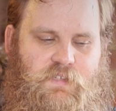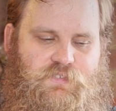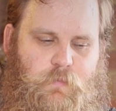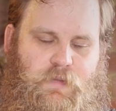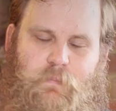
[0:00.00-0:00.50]

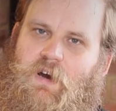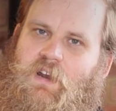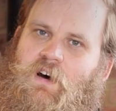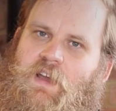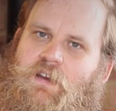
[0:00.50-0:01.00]
Distributed by
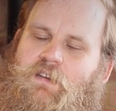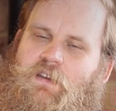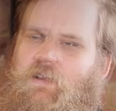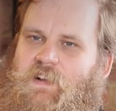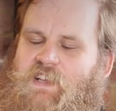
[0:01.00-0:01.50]
NIOA,
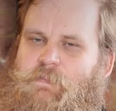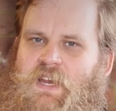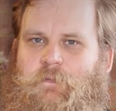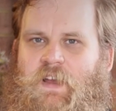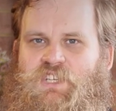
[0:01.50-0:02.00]
it's
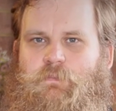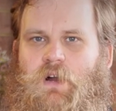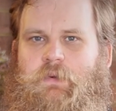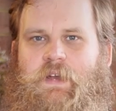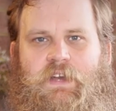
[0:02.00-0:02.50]
manufactured by Verney